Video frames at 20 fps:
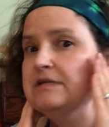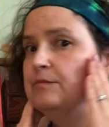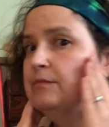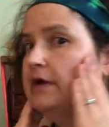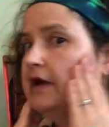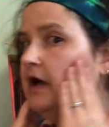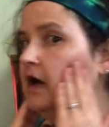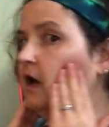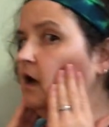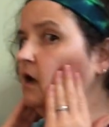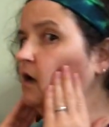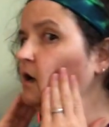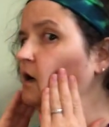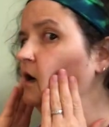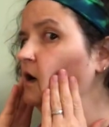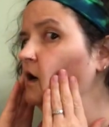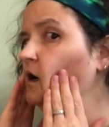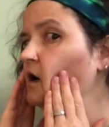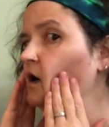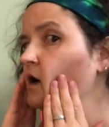and back.
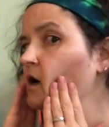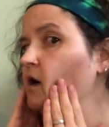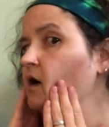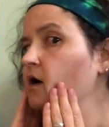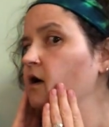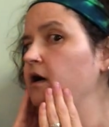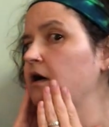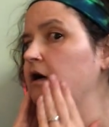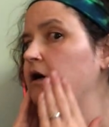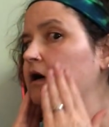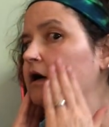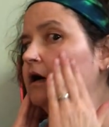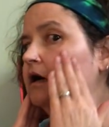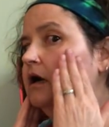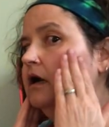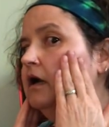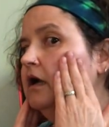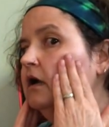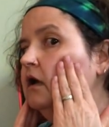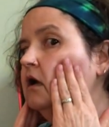
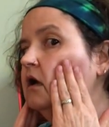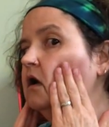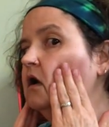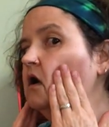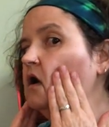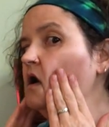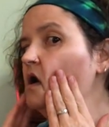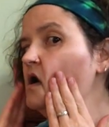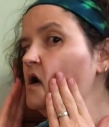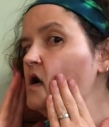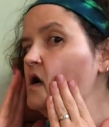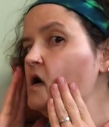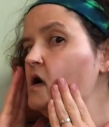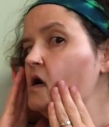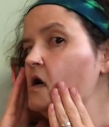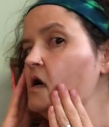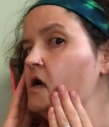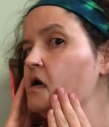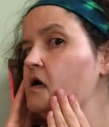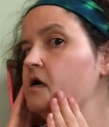Right?
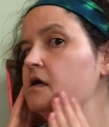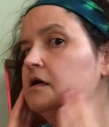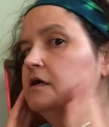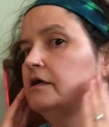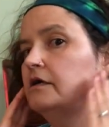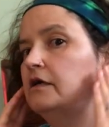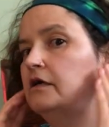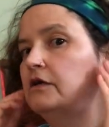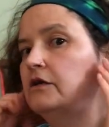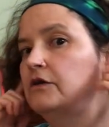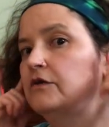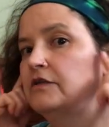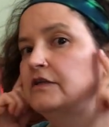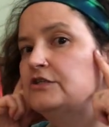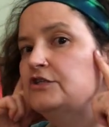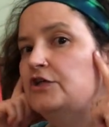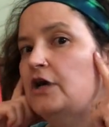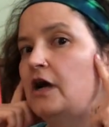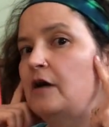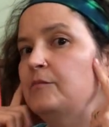You know, the
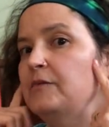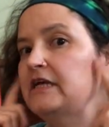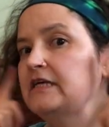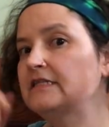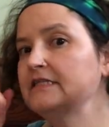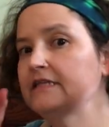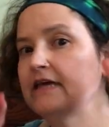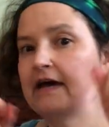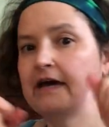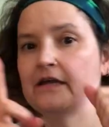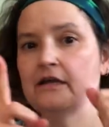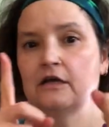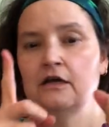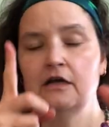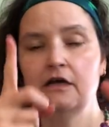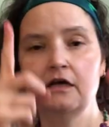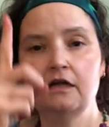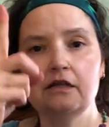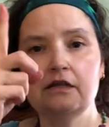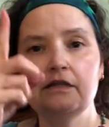jaw makes that
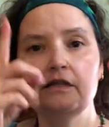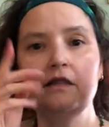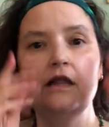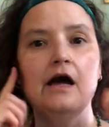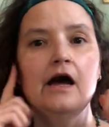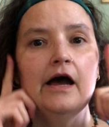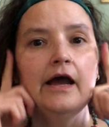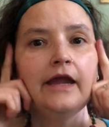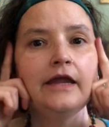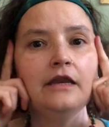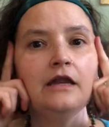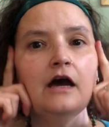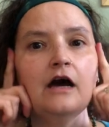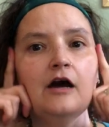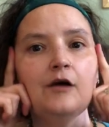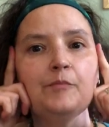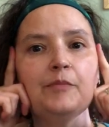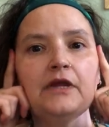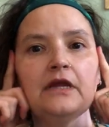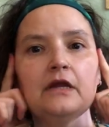line
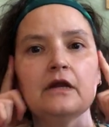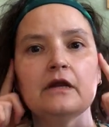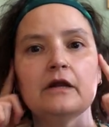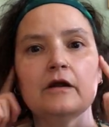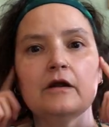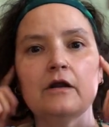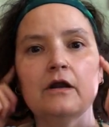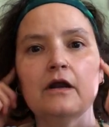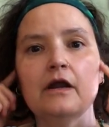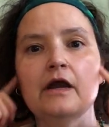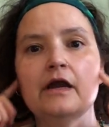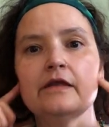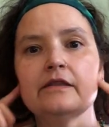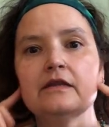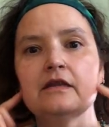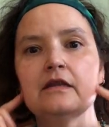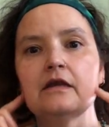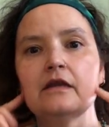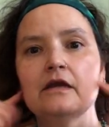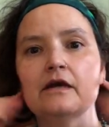up here, and
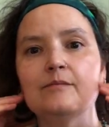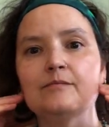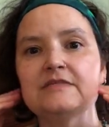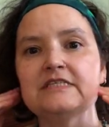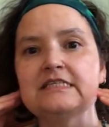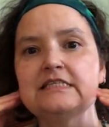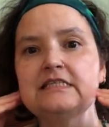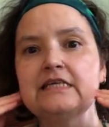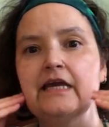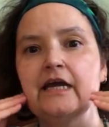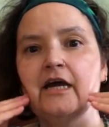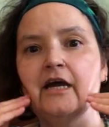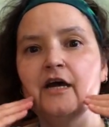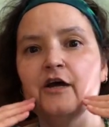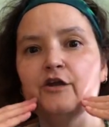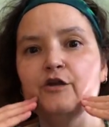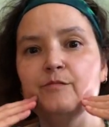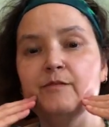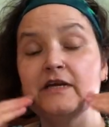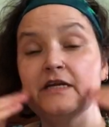then it comes
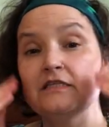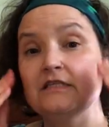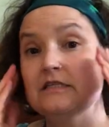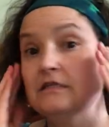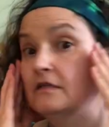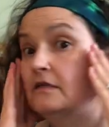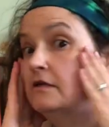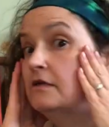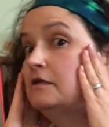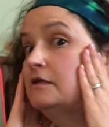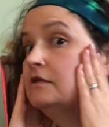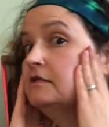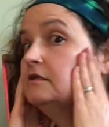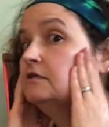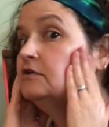down and makes literally the